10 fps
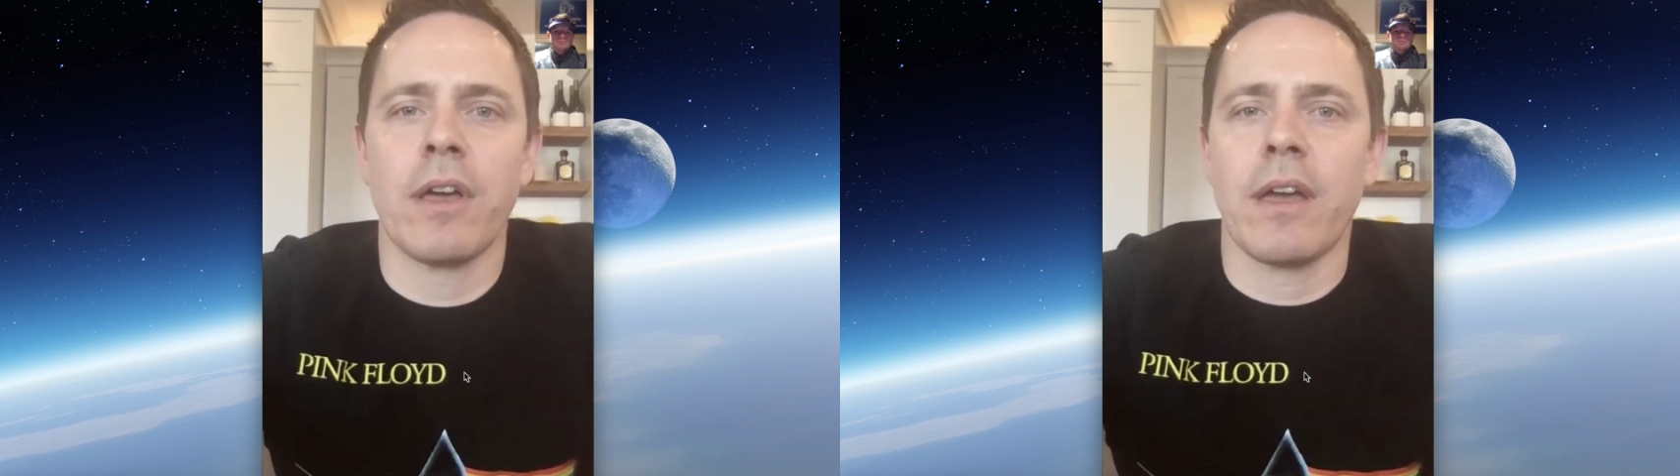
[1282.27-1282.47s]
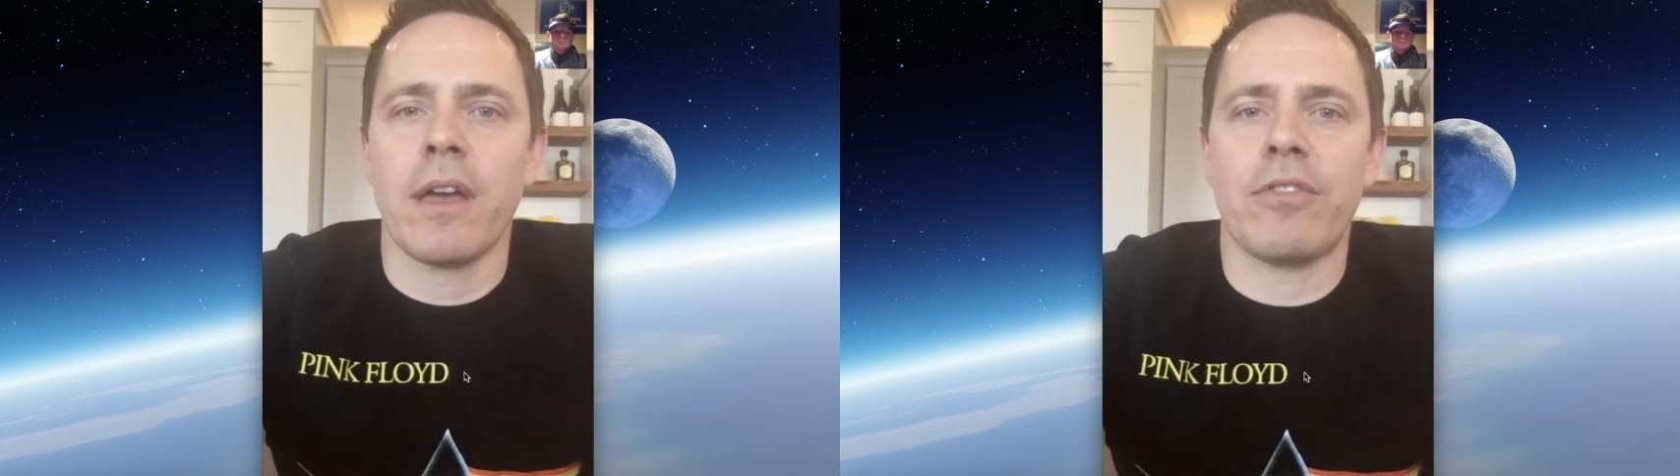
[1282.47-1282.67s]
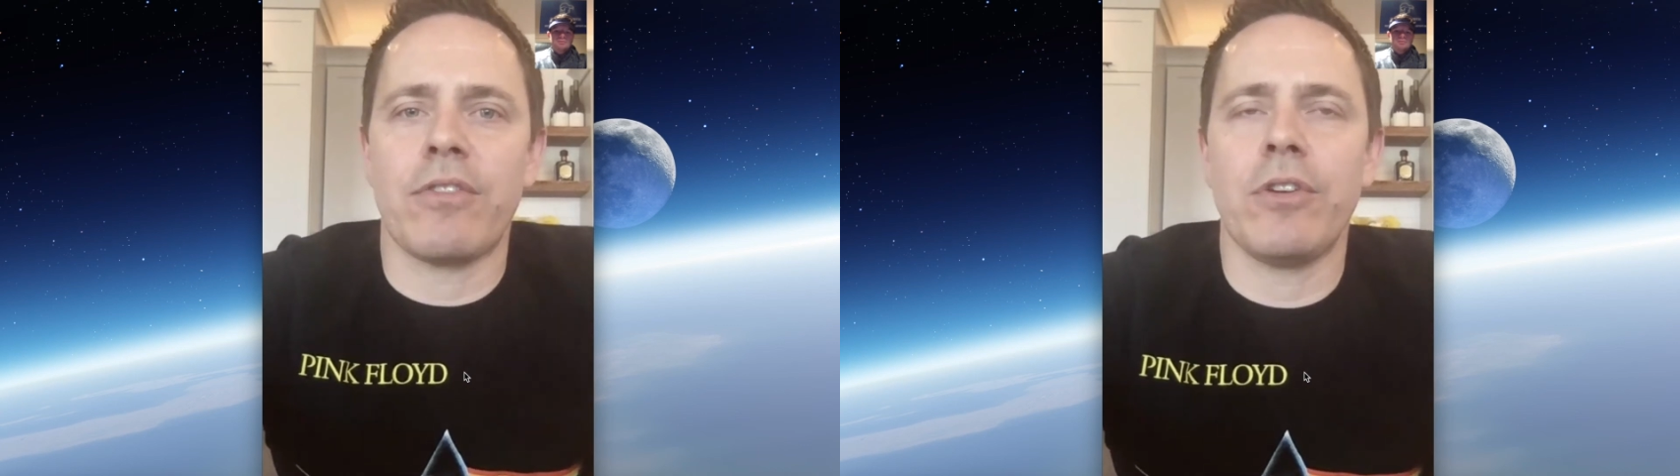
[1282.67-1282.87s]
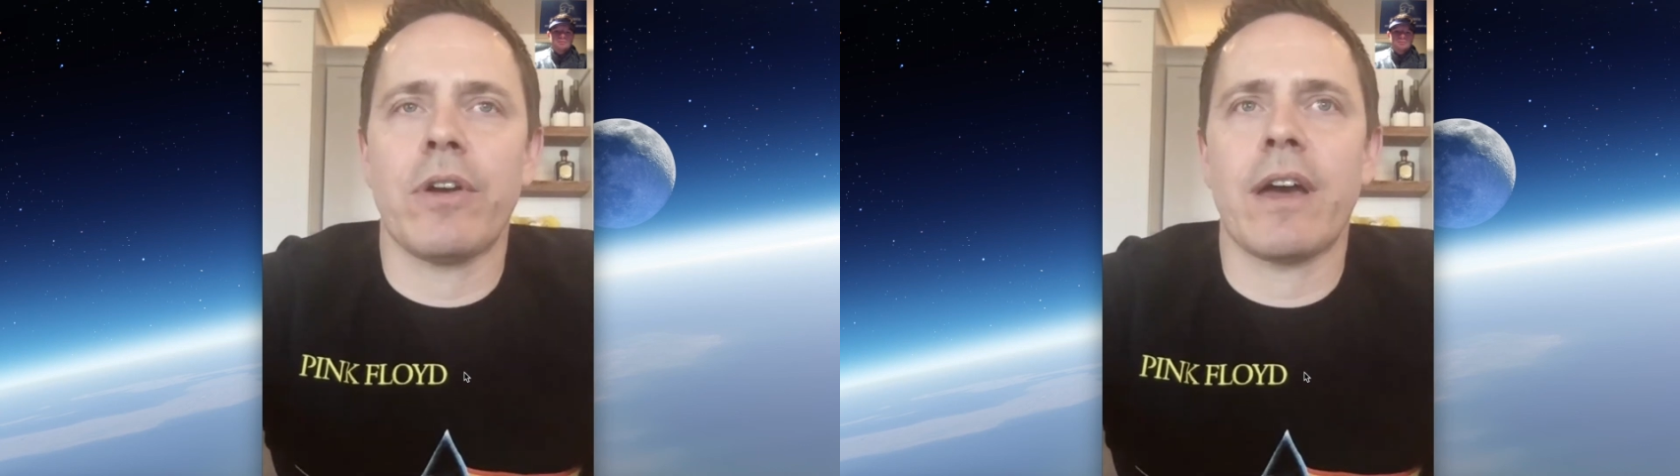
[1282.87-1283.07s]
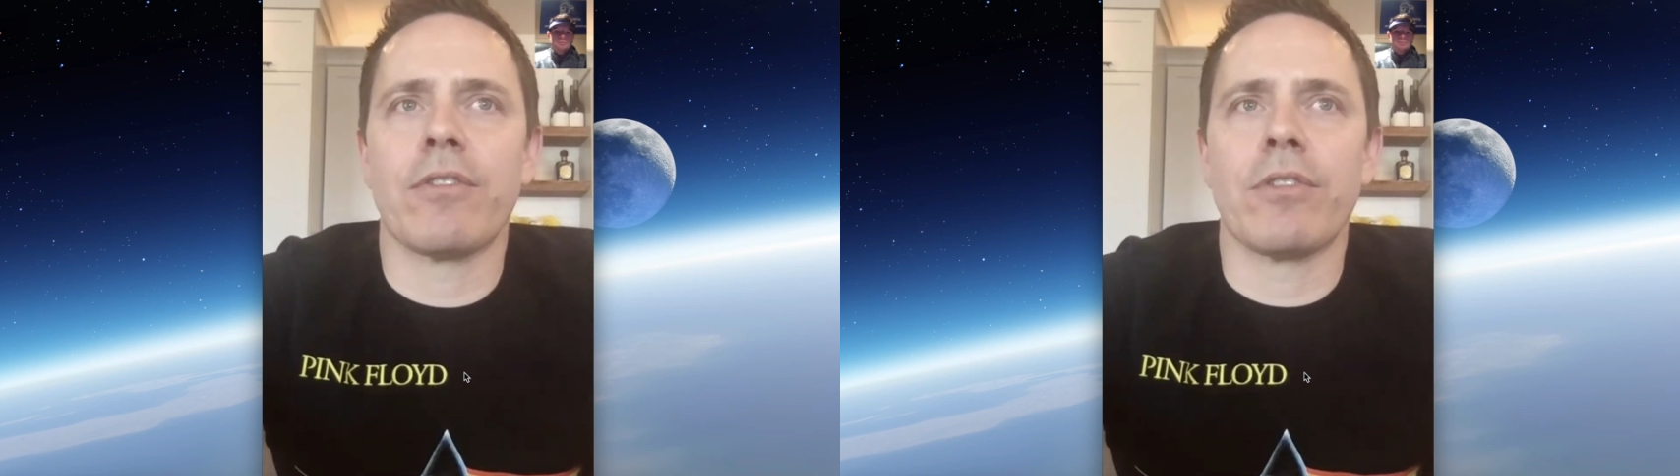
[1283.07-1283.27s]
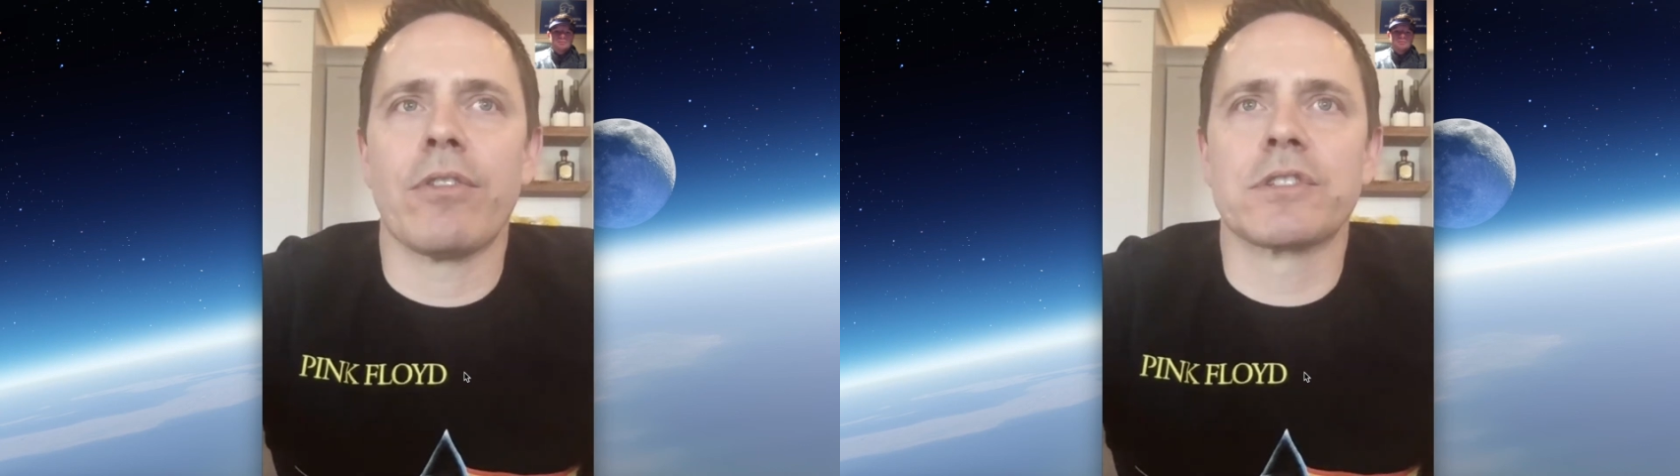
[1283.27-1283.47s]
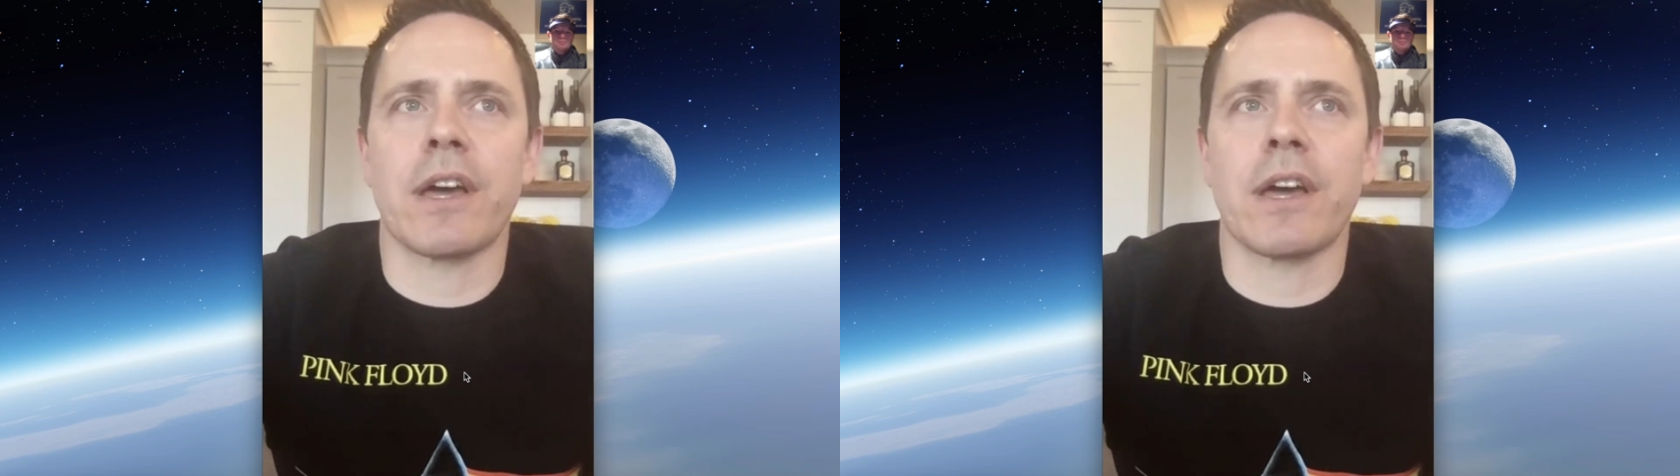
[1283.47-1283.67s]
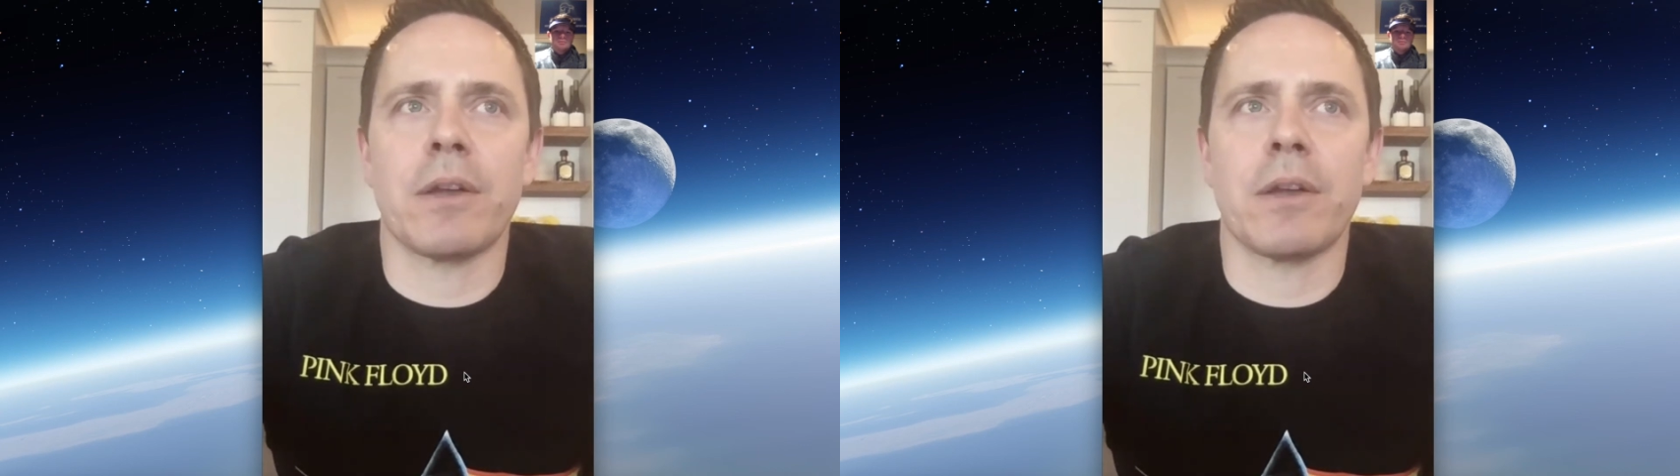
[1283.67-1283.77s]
And if you have those kind